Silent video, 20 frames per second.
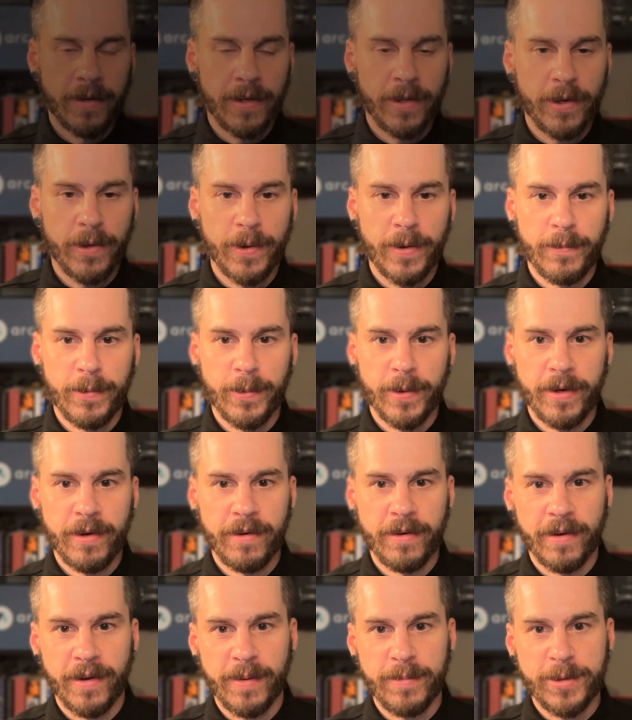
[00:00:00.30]
Hello,
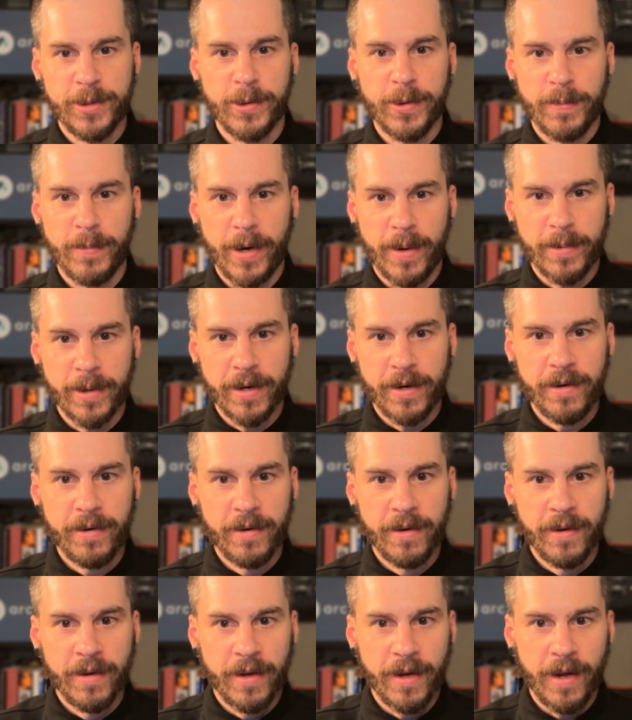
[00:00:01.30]
everyone. I'm Joey Marbiger.
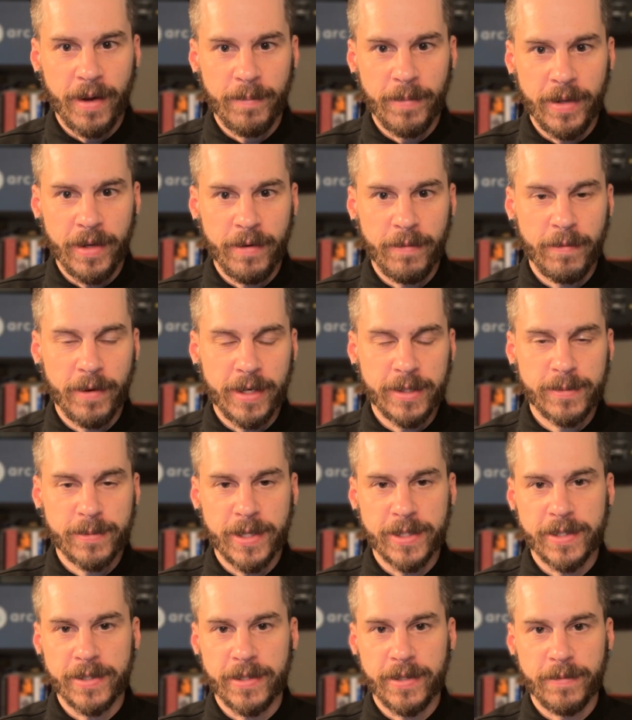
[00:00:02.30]
I'm the Vice
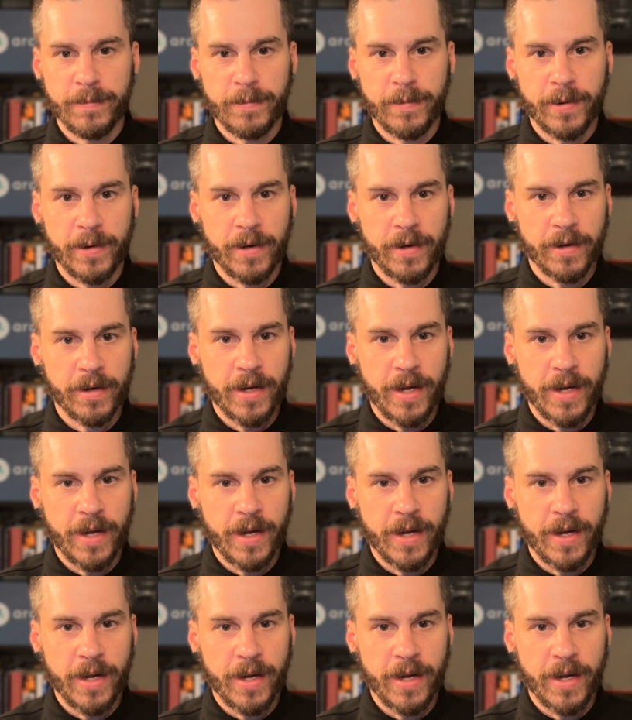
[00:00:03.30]
President for